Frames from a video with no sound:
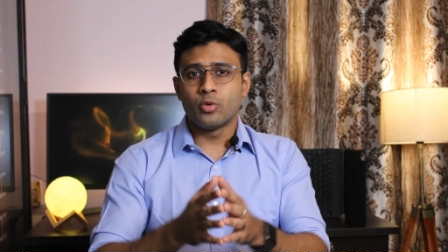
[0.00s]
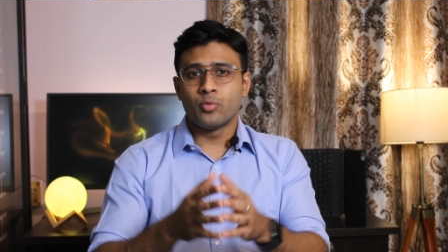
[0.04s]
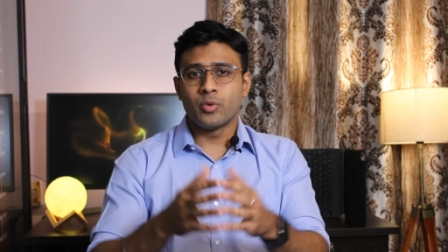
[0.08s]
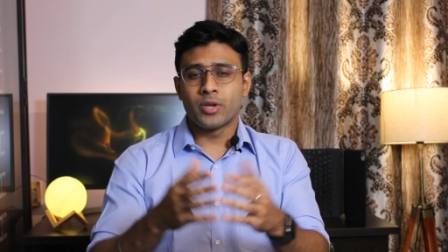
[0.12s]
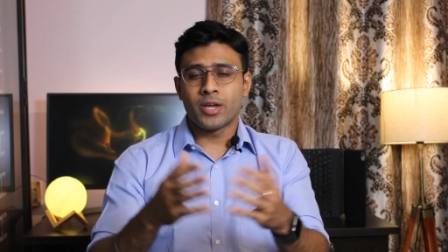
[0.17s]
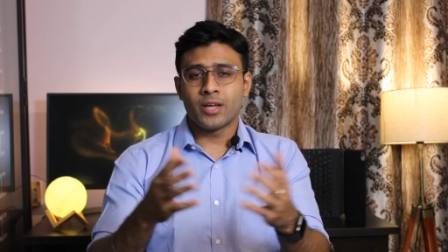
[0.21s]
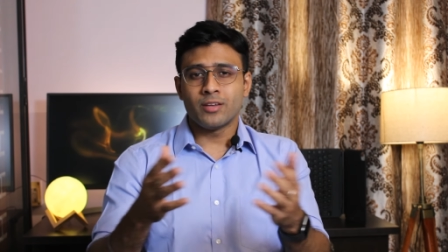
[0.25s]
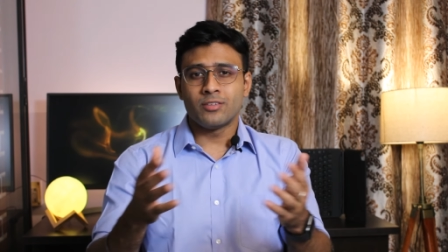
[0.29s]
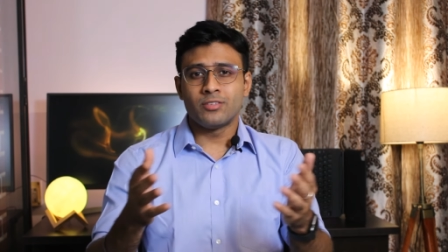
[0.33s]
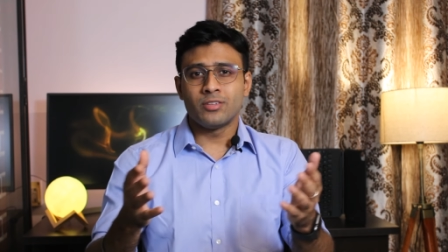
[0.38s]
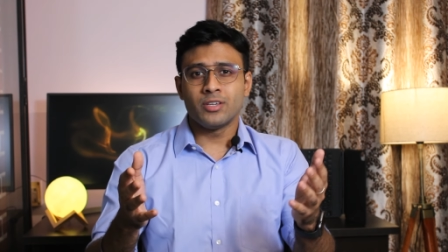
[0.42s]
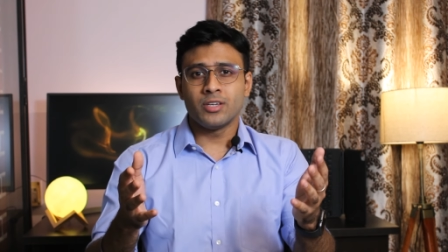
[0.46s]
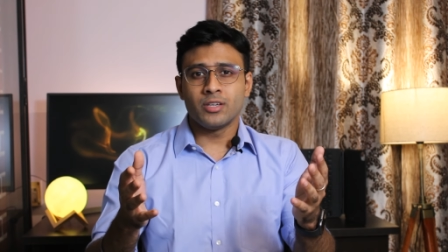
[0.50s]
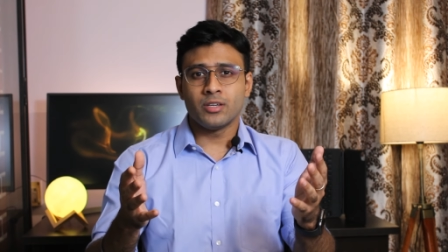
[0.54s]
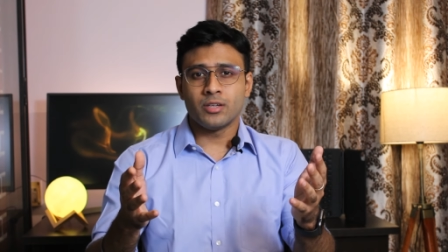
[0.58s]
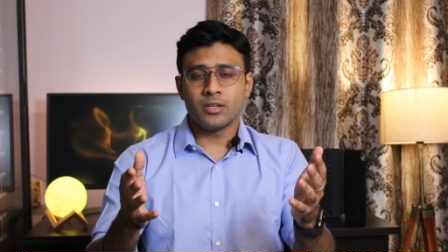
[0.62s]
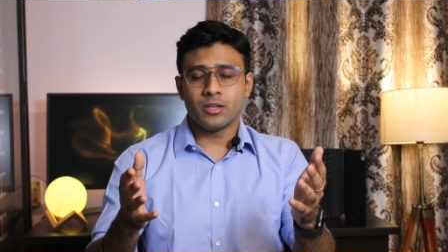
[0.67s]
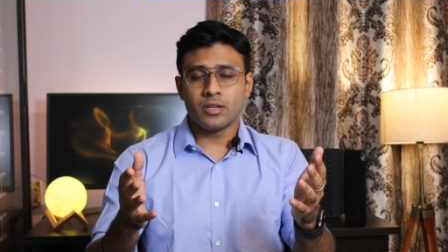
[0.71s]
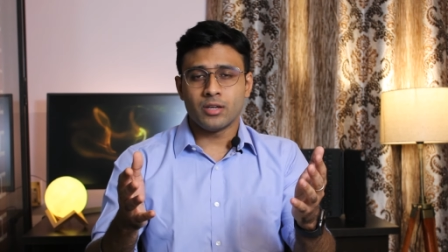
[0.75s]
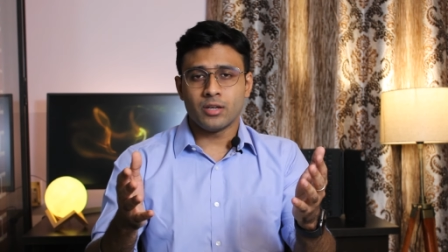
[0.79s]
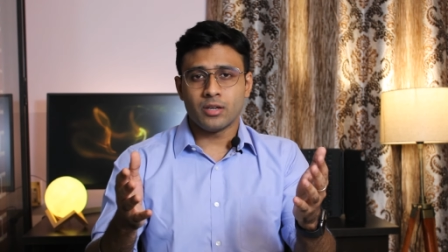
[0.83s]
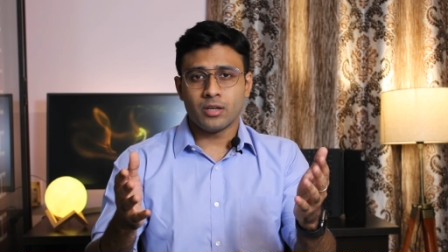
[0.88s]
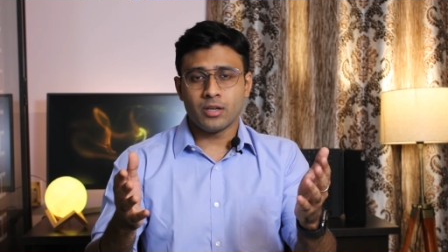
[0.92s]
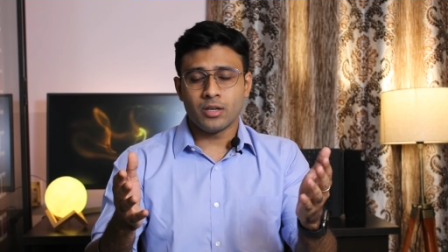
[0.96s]
we can see
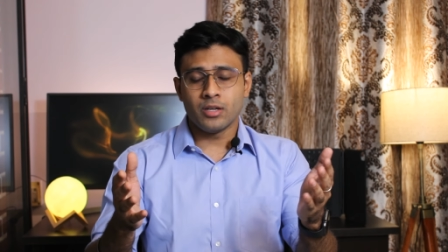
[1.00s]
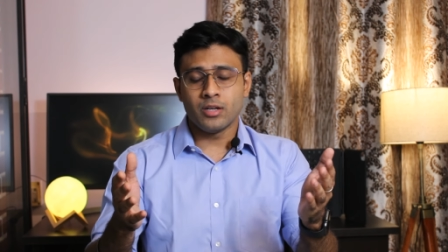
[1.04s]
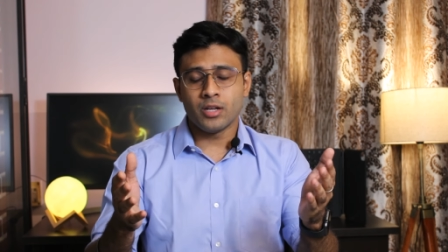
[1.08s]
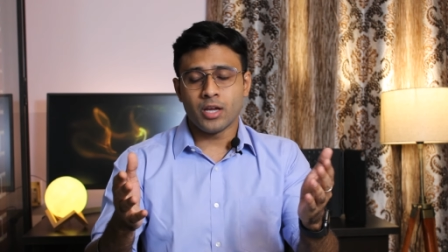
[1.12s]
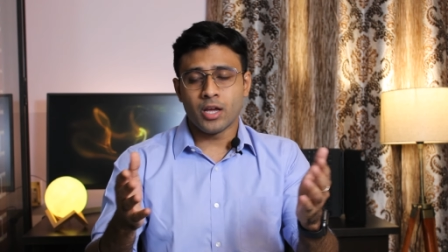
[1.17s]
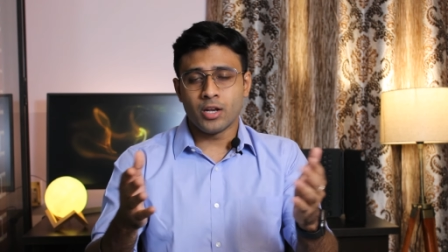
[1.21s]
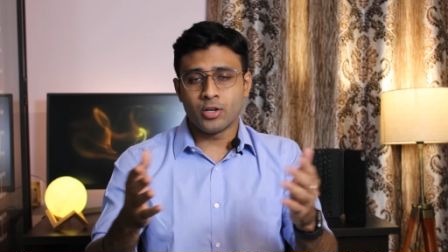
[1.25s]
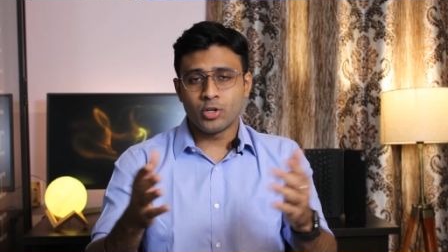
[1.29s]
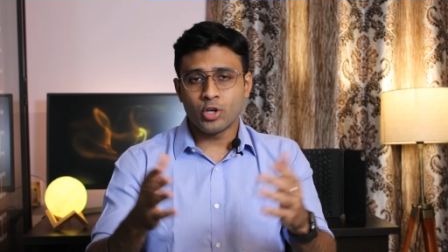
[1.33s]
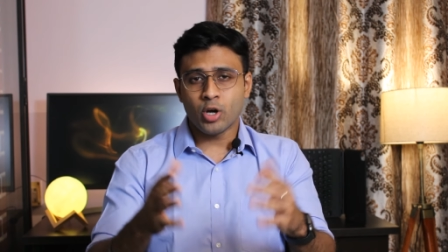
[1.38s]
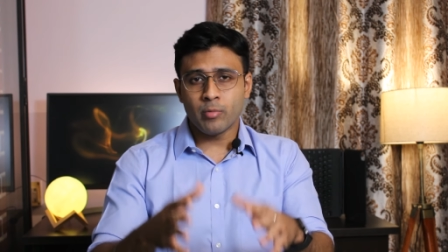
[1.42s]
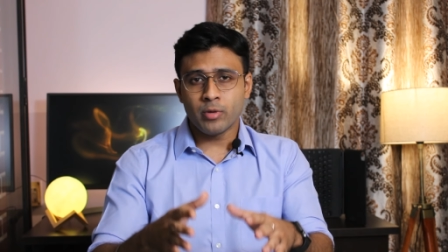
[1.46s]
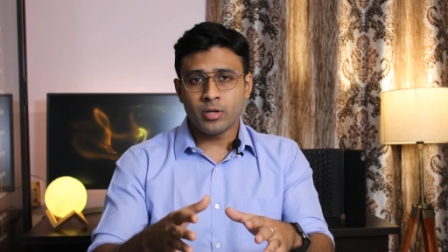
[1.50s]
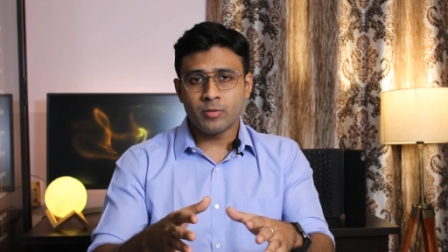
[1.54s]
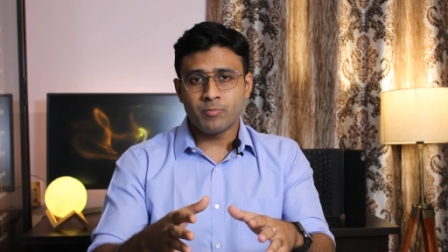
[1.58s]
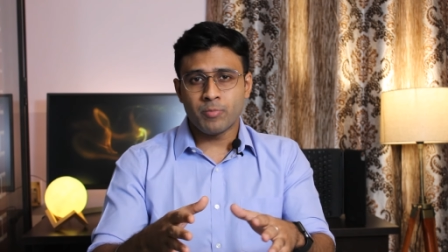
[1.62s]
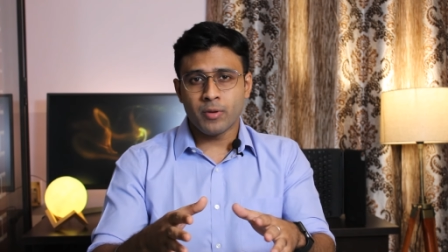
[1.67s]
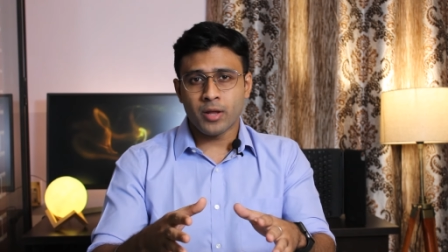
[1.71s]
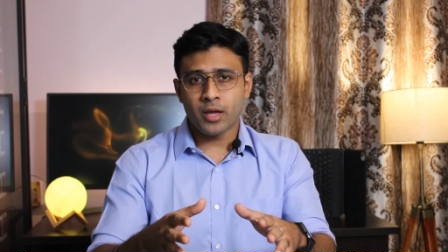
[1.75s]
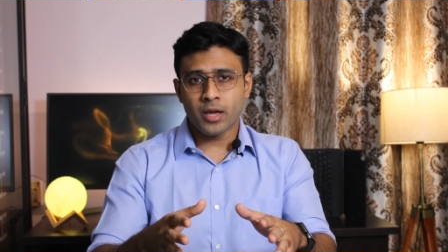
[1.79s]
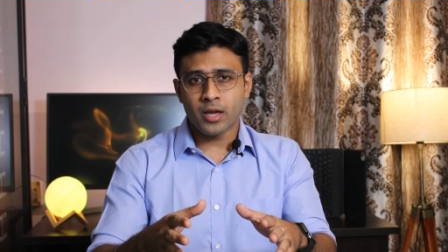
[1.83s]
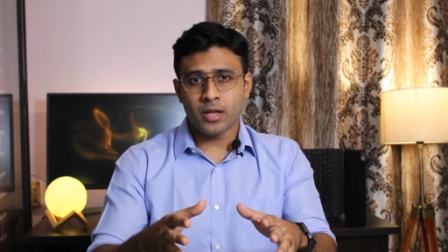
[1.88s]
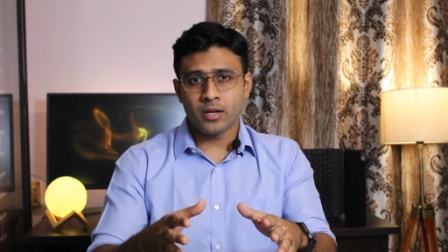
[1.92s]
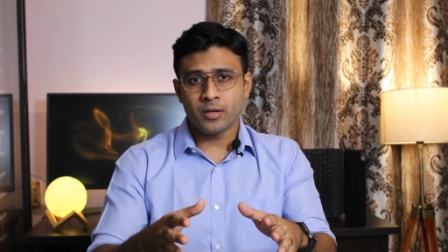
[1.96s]
in endowment
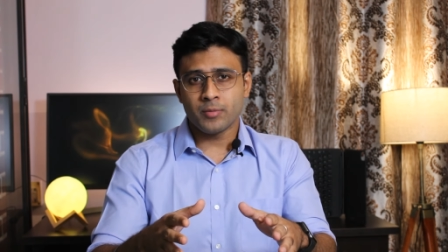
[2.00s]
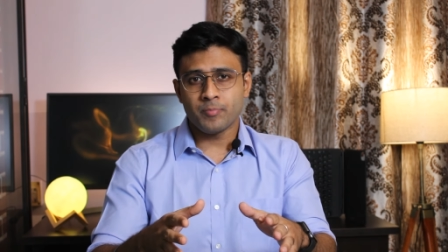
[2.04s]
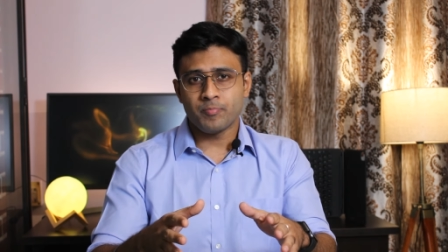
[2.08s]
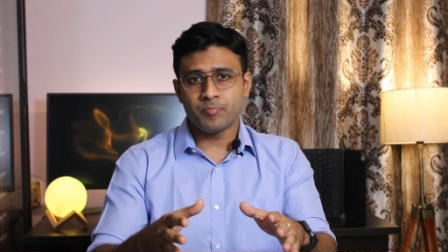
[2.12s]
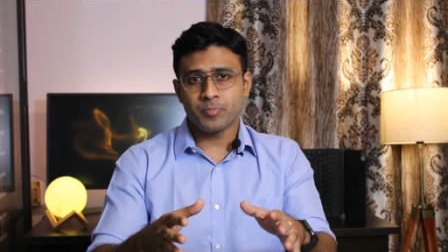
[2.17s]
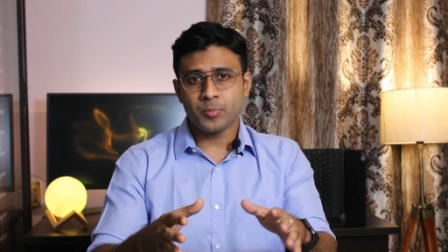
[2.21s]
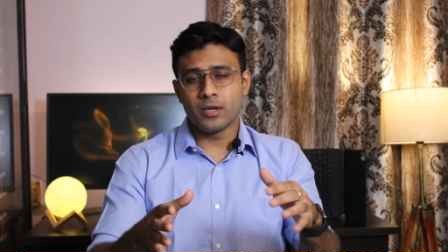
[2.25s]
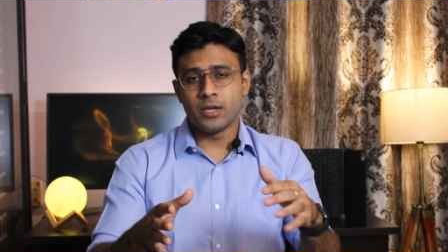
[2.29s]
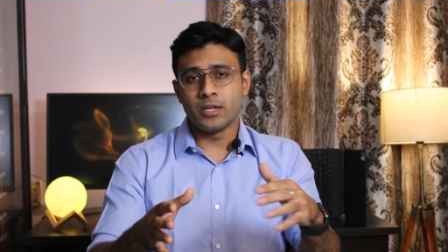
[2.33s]
plan,